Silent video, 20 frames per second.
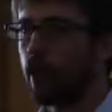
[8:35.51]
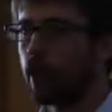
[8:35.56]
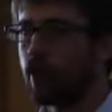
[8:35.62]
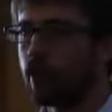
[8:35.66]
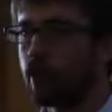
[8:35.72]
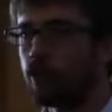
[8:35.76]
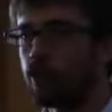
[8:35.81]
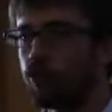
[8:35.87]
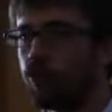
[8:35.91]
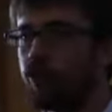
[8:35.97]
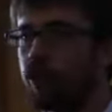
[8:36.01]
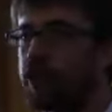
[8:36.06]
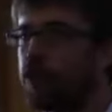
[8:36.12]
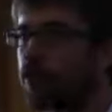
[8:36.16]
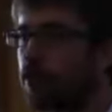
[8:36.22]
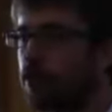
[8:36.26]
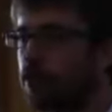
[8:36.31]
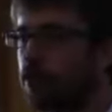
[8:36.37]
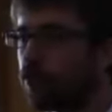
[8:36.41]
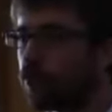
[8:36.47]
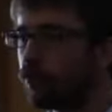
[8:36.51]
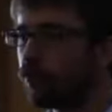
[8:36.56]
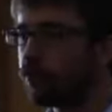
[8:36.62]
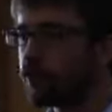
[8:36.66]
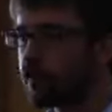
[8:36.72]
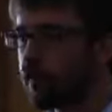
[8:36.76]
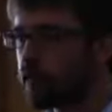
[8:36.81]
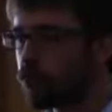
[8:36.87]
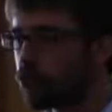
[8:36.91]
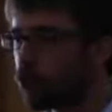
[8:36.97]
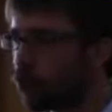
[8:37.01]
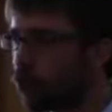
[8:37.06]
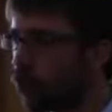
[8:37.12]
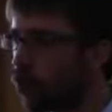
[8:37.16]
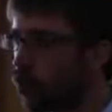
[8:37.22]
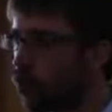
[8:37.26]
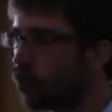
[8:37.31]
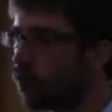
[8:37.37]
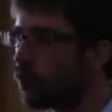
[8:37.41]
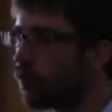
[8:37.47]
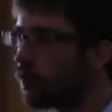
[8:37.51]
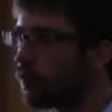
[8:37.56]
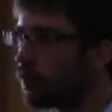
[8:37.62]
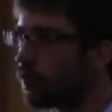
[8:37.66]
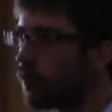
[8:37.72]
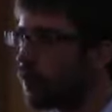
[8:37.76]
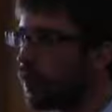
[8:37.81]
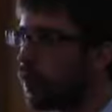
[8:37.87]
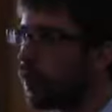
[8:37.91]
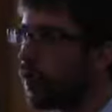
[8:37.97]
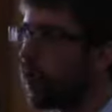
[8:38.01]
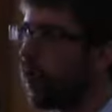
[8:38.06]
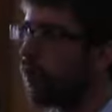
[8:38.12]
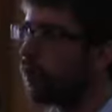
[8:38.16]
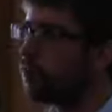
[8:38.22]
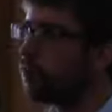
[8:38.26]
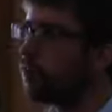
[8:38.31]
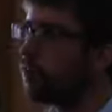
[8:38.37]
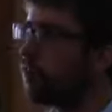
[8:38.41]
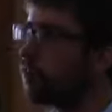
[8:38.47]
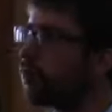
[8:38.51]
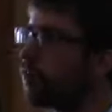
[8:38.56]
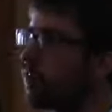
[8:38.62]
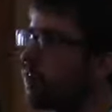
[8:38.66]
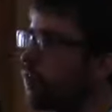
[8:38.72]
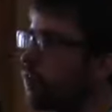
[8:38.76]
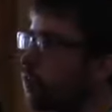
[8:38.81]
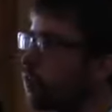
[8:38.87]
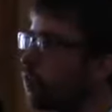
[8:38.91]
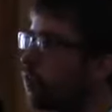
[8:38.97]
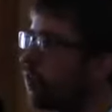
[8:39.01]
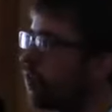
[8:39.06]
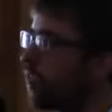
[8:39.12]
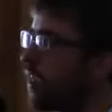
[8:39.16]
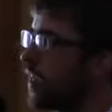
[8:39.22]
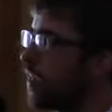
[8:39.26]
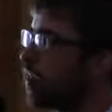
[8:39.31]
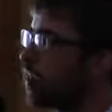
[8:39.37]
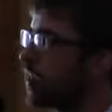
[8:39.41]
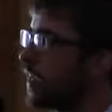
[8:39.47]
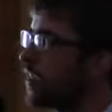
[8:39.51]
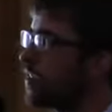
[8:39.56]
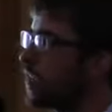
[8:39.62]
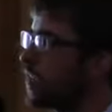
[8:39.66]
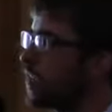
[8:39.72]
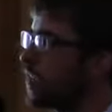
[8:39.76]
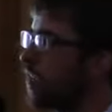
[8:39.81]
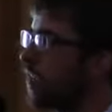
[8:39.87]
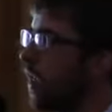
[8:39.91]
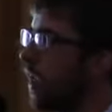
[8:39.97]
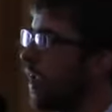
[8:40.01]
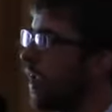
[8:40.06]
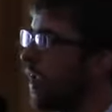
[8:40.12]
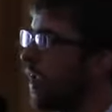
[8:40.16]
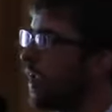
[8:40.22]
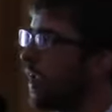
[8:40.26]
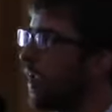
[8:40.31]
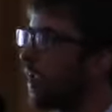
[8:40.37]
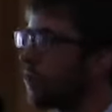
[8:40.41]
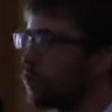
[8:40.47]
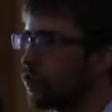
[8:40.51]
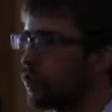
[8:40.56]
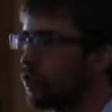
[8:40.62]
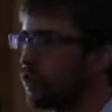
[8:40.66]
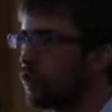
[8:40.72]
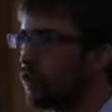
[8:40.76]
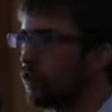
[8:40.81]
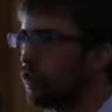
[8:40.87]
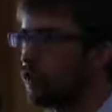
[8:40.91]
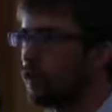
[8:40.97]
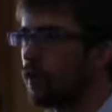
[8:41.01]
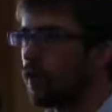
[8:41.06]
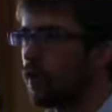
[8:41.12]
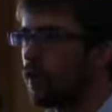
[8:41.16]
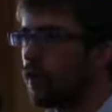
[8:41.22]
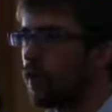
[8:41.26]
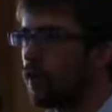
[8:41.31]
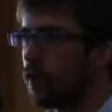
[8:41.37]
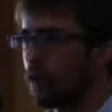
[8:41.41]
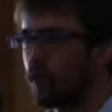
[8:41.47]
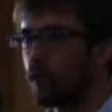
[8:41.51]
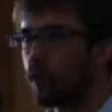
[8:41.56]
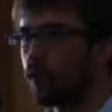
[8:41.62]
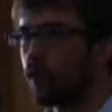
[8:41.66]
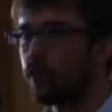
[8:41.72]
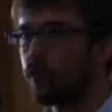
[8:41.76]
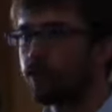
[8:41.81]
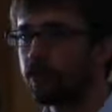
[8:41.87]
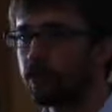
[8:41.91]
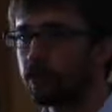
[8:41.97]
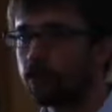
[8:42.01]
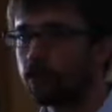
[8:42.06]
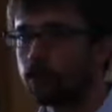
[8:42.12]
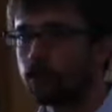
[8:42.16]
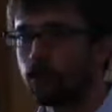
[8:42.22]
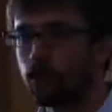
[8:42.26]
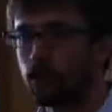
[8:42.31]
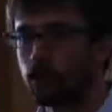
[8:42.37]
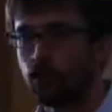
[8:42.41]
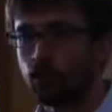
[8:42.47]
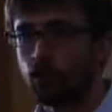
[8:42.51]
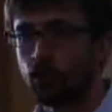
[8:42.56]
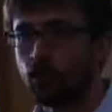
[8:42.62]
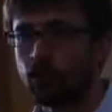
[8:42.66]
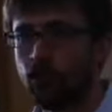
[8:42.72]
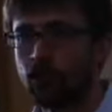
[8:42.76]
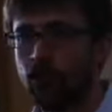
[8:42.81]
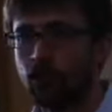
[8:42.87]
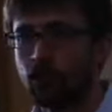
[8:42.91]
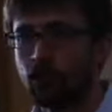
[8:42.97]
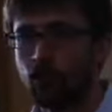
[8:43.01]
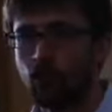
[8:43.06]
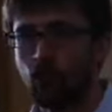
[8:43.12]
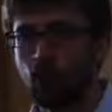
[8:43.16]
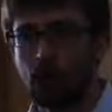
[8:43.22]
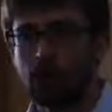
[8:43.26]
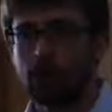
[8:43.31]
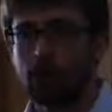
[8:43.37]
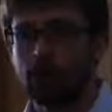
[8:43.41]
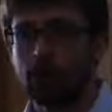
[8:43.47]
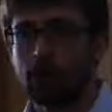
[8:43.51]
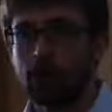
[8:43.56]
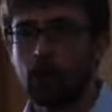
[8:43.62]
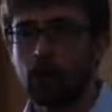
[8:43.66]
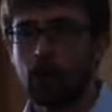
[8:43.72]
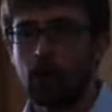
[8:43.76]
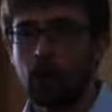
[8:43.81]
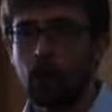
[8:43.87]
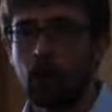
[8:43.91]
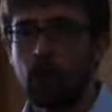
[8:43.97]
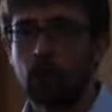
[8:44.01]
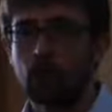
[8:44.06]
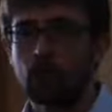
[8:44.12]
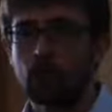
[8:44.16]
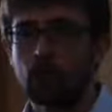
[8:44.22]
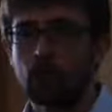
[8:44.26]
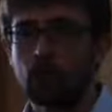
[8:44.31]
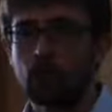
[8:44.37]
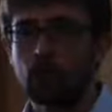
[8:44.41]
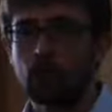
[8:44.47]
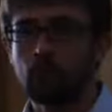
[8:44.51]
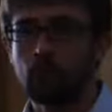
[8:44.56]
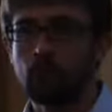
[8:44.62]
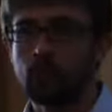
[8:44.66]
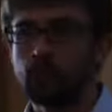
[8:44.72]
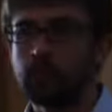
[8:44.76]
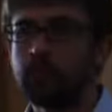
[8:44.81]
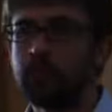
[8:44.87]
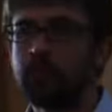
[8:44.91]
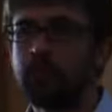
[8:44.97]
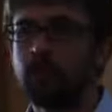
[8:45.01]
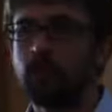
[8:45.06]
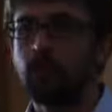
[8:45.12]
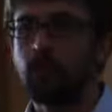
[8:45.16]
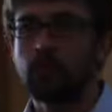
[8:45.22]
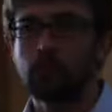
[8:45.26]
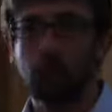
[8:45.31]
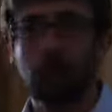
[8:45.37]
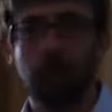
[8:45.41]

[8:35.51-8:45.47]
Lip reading: improvisational work. I do not believe this would have taken place until I had entered a career field or career path or had achieved a much